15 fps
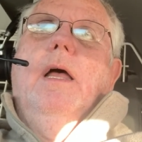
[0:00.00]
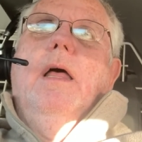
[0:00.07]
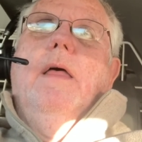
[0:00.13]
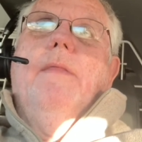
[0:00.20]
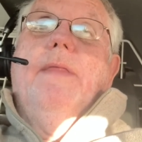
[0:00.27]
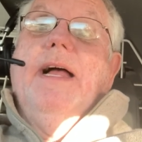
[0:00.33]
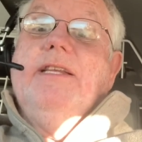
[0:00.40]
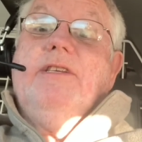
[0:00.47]

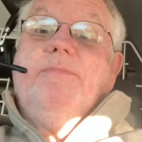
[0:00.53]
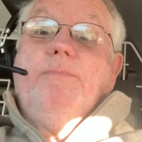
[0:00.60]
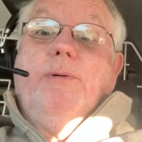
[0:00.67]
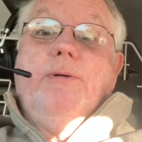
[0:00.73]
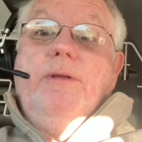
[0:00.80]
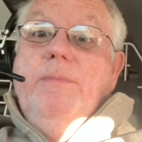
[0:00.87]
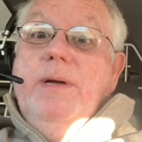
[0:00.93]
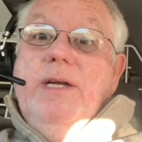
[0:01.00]
That's
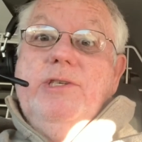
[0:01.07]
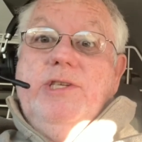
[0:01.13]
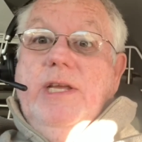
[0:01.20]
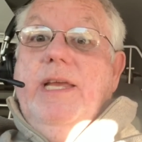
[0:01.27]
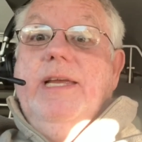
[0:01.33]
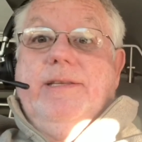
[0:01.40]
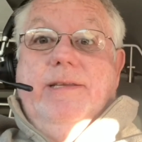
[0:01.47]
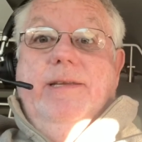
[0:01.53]
pretty much
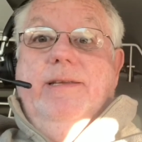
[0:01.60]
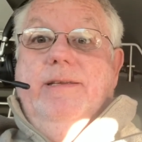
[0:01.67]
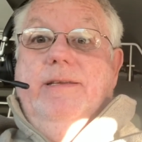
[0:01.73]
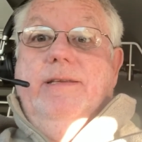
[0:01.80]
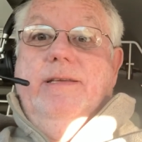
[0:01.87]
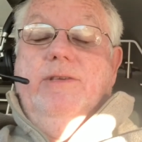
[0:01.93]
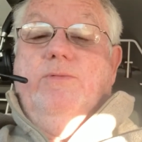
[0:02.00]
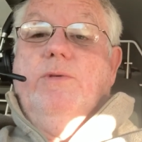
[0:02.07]
it,
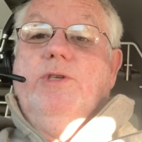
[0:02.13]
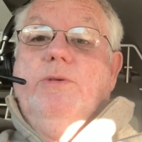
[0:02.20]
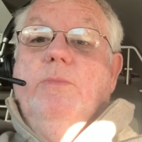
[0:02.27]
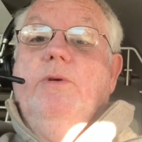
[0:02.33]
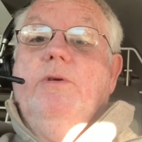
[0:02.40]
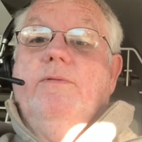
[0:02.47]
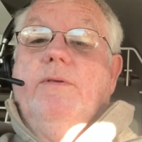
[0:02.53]
is what you move.